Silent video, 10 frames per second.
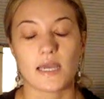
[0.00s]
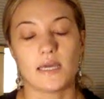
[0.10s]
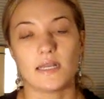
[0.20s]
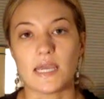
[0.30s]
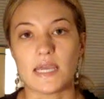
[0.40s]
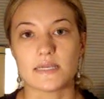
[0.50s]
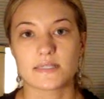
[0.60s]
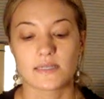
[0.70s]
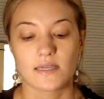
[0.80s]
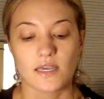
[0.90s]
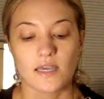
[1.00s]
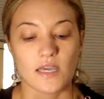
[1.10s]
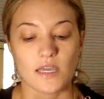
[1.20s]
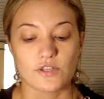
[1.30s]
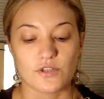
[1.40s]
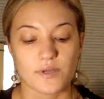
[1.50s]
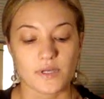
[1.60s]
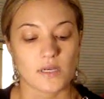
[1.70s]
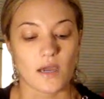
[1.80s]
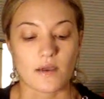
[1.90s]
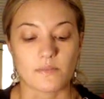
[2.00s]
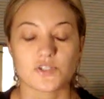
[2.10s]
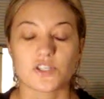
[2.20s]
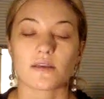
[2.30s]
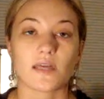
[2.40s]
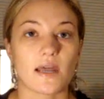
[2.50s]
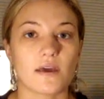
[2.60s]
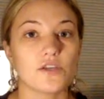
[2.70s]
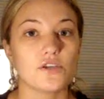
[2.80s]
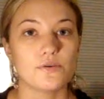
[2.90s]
and 8. And you can check that out at